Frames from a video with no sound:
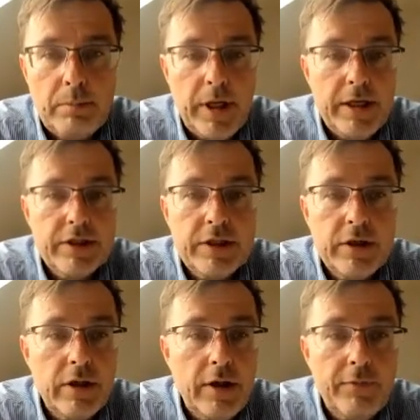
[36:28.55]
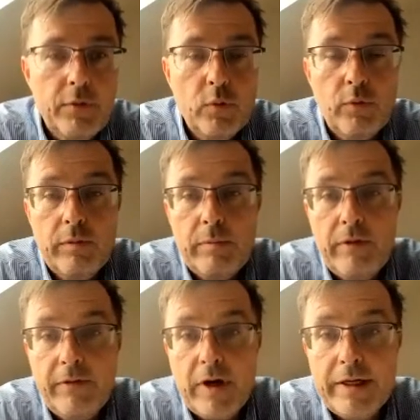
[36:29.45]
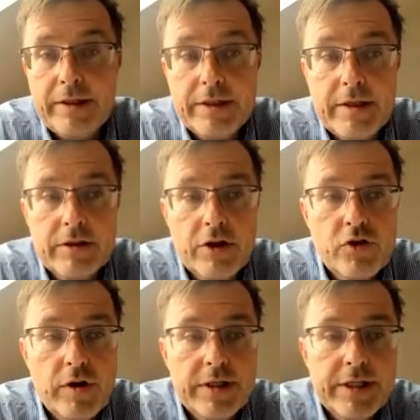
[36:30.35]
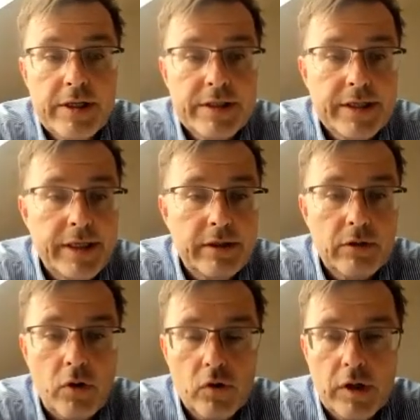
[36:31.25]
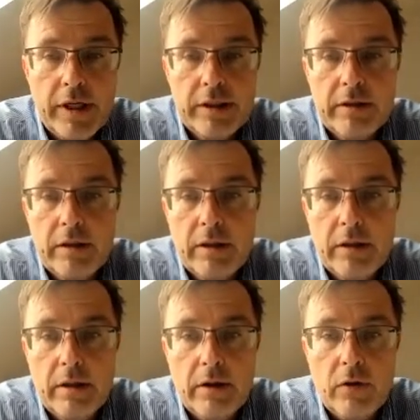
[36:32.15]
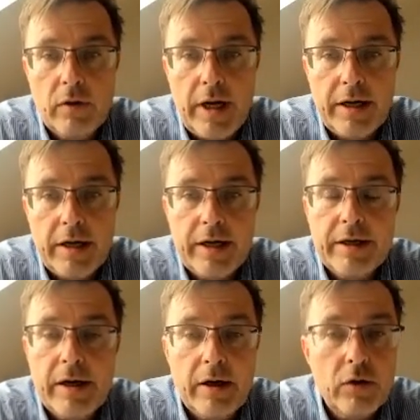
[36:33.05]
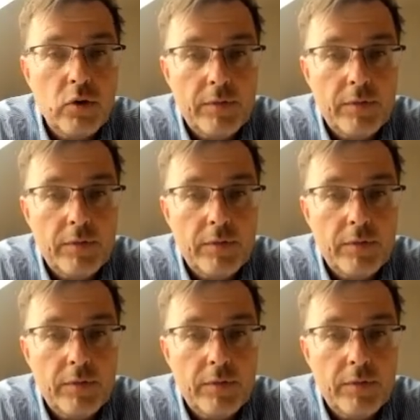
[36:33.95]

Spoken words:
Please, if you are interested in the insurance sales kit, order it online right now.